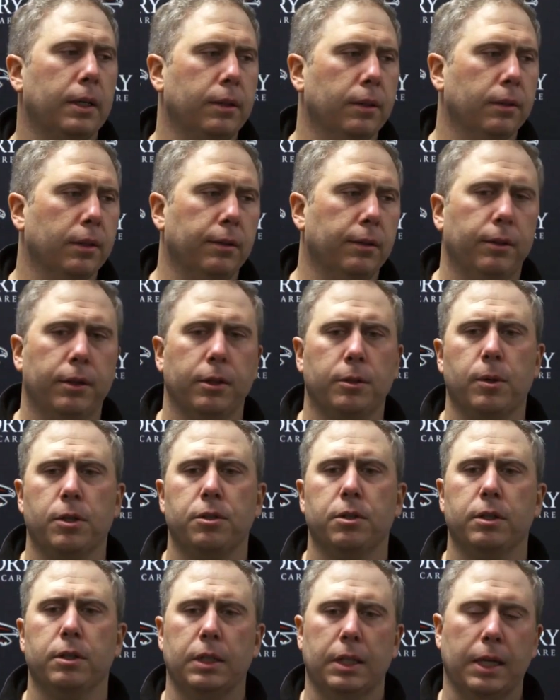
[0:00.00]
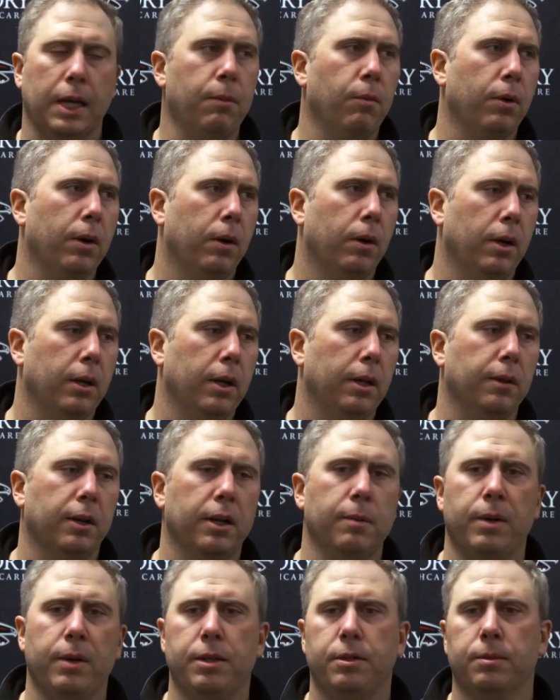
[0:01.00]
delivered, especially as the game went on. I
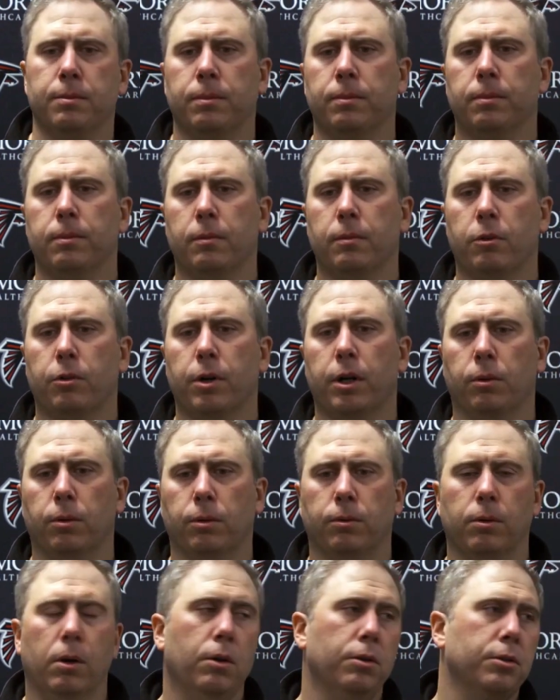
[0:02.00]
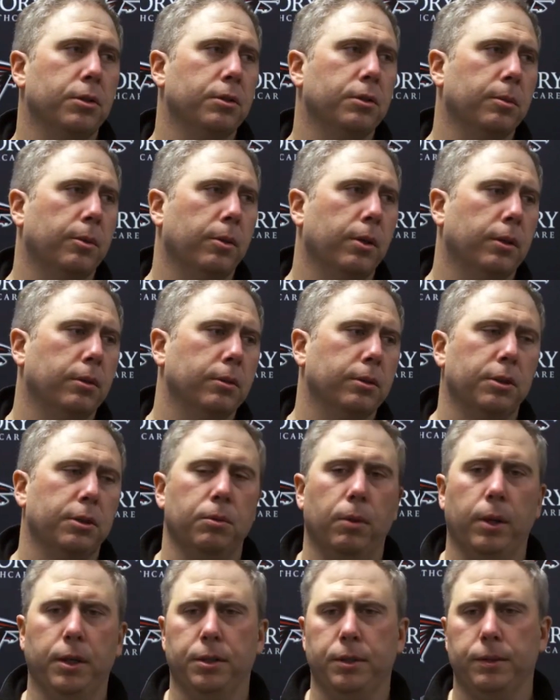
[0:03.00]
thought he made some critical throws in some critical
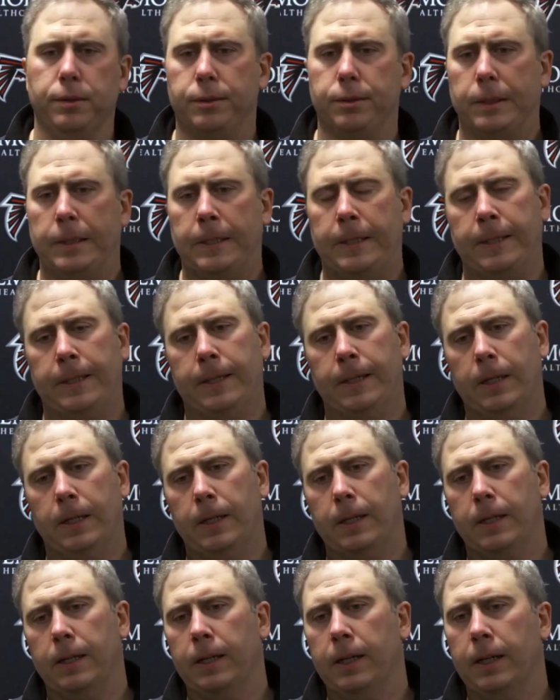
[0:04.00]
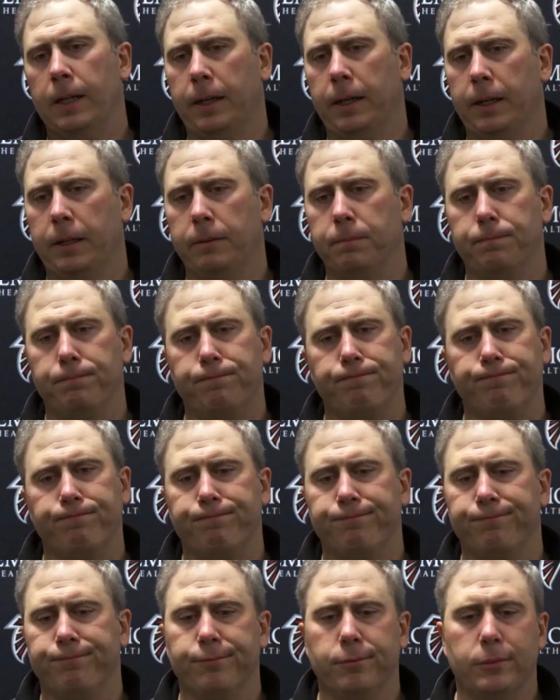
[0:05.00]
situations.
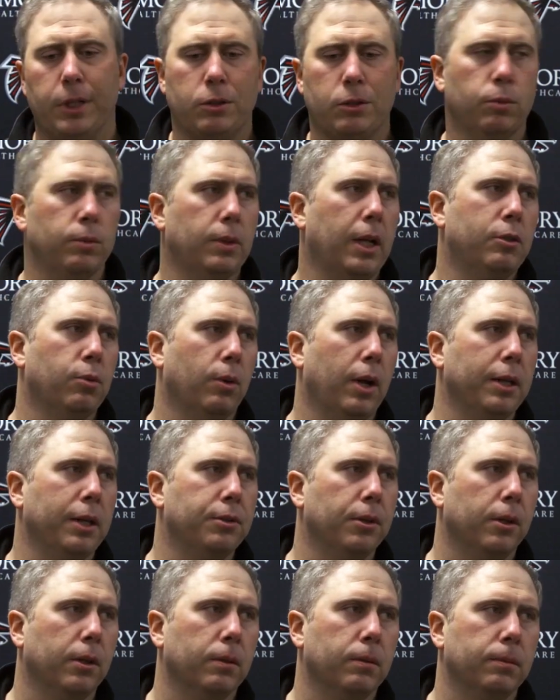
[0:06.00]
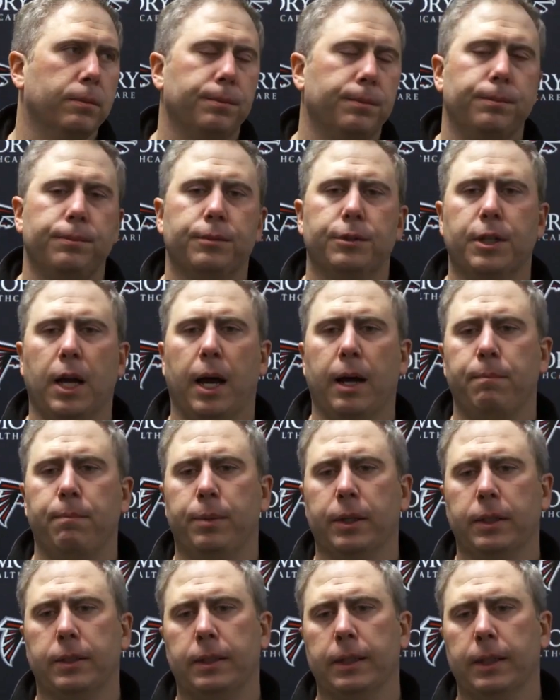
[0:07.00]
That's what I saw,
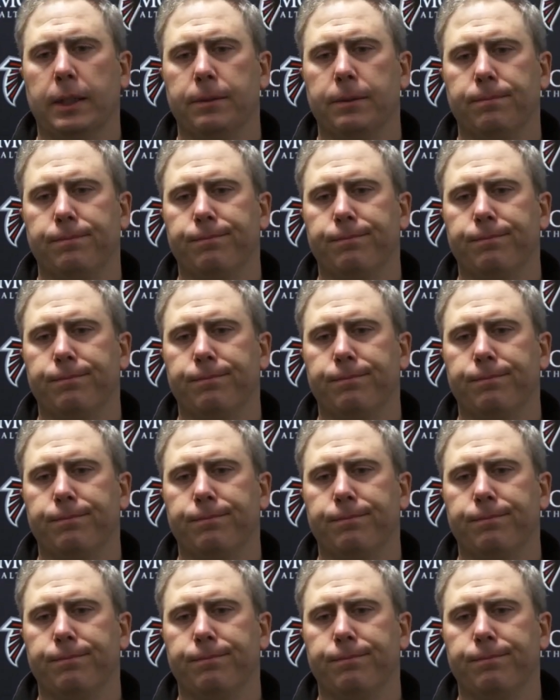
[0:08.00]
Scott. But